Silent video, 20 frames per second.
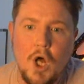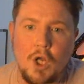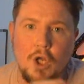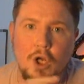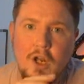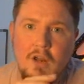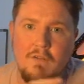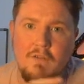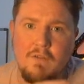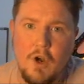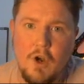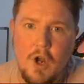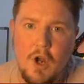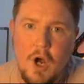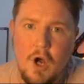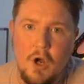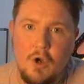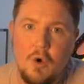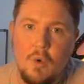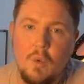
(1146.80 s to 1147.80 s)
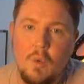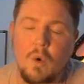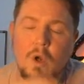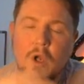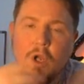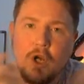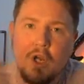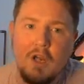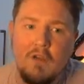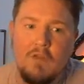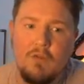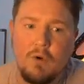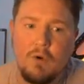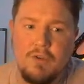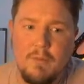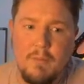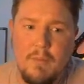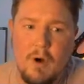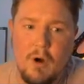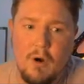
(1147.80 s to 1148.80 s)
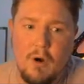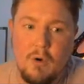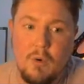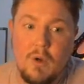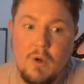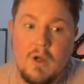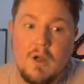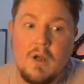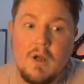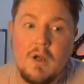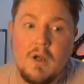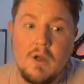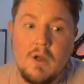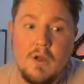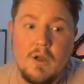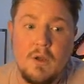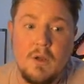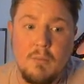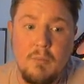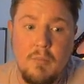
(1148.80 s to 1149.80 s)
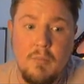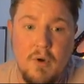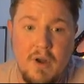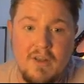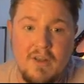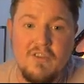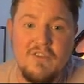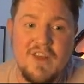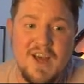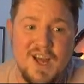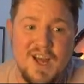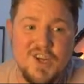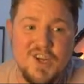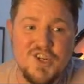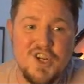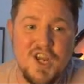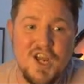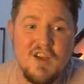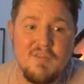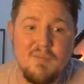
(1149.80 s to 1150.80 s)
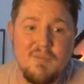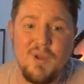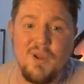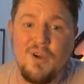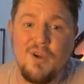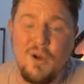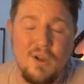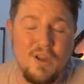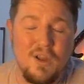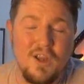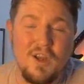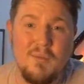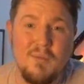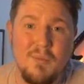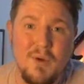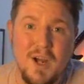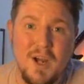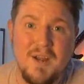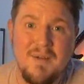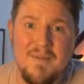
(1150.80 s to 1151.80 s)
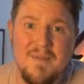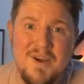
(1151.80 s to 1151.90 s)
looking for now. We're looking for tomorrow. Prince Tajay, I've been calling him, right?